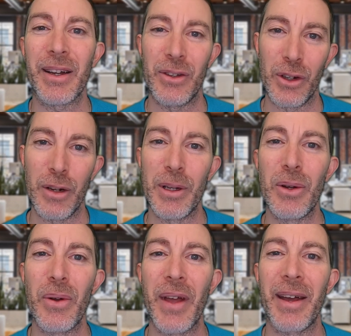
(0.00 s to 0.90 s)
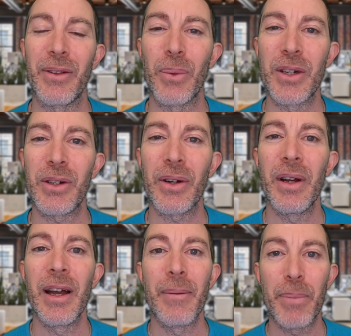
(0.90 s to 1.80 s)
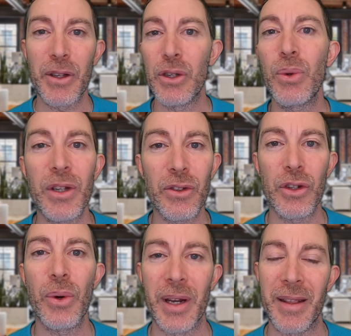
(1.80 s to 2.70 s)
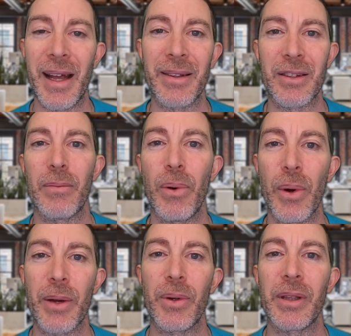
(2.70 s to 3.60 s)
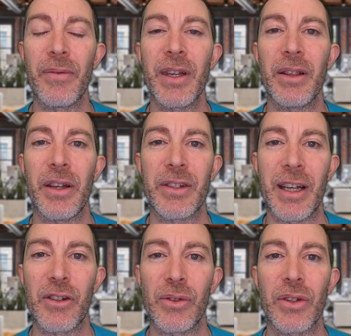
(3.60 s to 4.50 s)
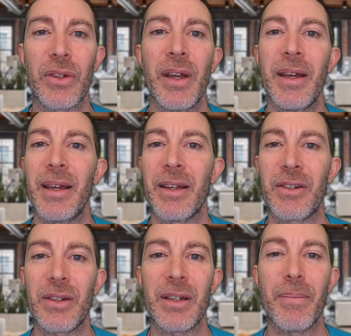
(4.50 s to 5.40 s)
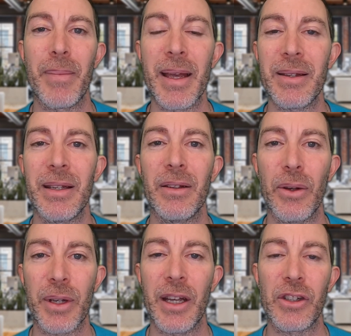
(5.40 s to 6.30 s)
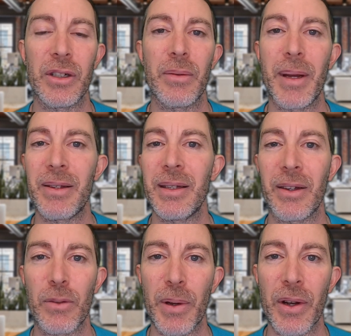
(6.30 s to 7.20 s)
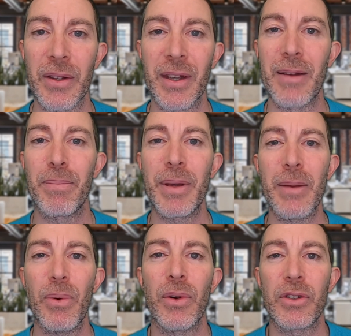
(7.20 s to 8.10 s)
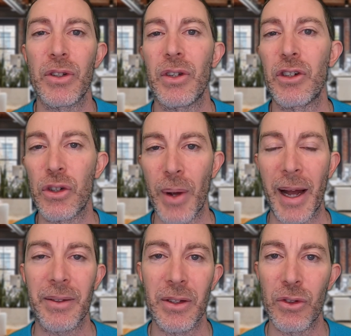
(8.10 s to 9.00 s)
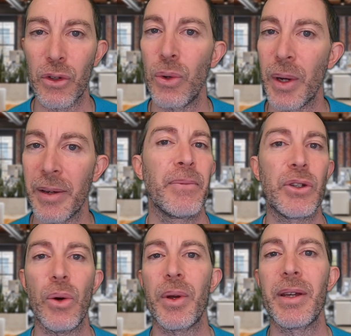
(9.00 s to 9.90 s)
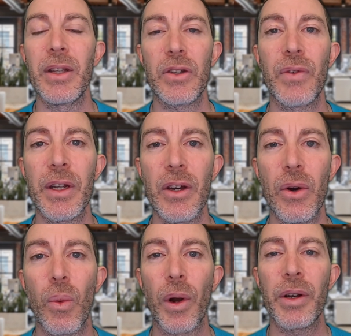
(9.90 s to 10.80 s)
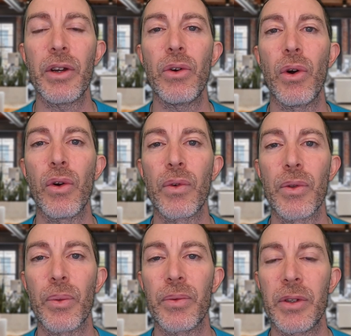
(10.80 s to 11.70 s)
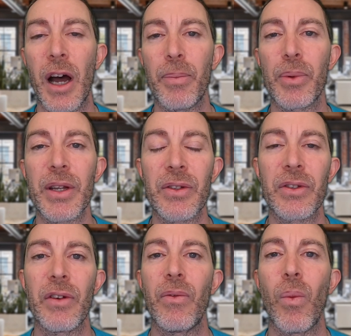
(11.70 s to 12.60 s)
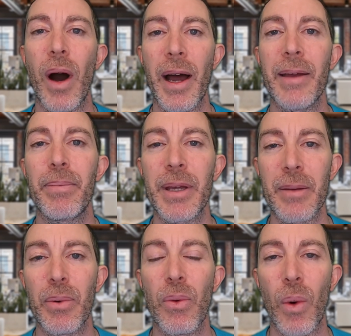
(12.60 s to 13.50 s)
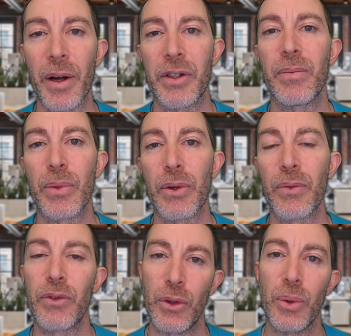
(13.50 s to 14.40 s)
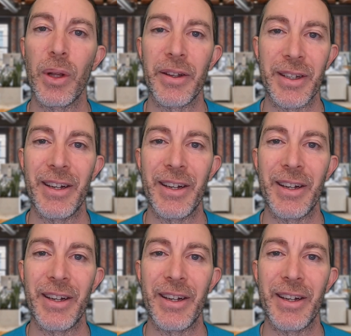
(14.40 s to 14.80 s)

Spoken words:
because you're going to be doing that in the winter, but you can do it, and that's the point. When living in Los Angeles, it's just an amazing location, an amazing experience, and people are just attracted to it. So in this video, we're going to go over the top reasons of why people want to move to Los